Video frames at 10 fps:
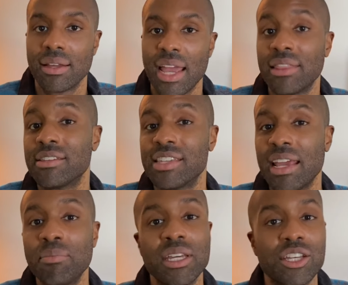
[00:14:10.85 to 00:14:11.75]
And the
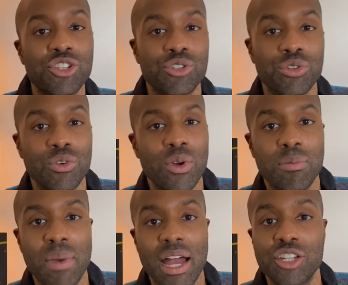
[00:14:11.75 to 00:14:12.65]
same thing is true with
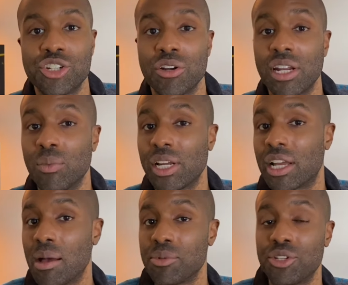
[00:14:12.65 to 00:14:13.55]
my journey when it
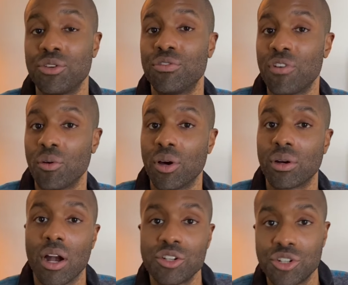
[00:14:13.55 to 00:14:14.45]
comes to phono
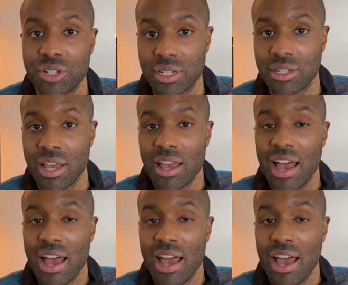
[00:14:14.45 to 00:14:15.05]
cartridges.